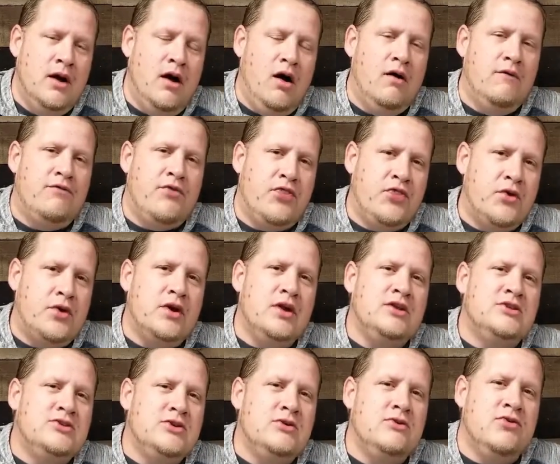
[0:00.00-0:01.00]
of
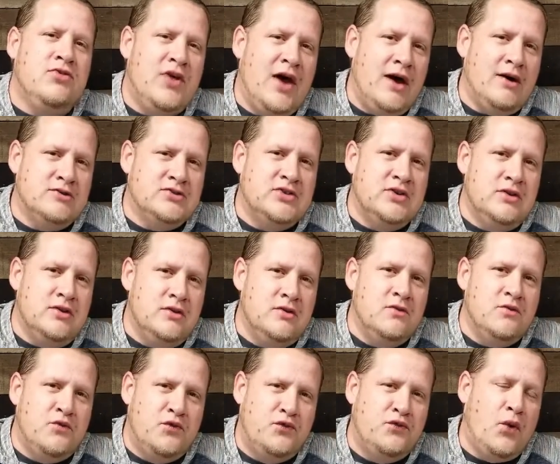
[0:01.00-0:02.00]

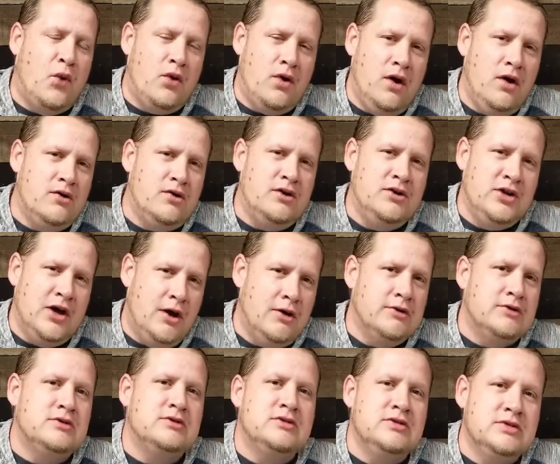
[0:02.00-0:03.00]

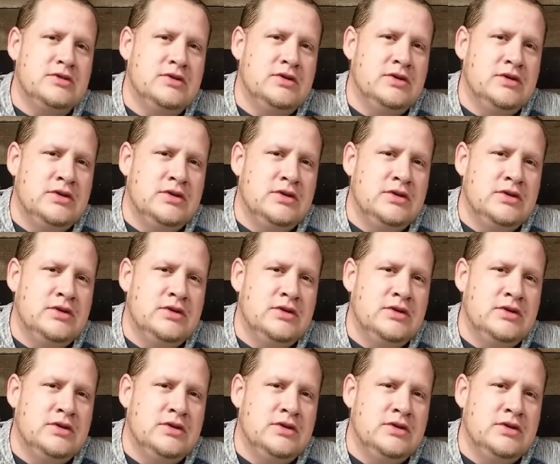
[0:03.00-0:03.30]
$32,400.